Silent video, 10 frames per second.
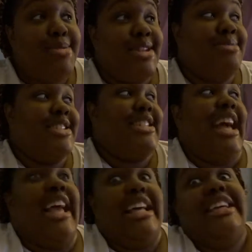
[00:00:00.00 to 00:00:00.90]
and i'm just
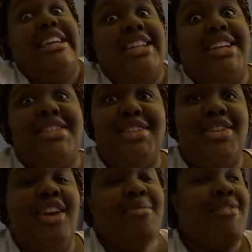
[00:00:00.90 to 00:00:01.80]
like Ugh, like you
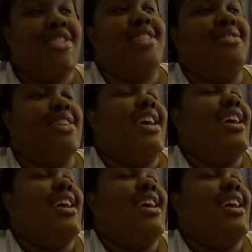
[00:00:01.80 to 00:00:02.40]
know am i really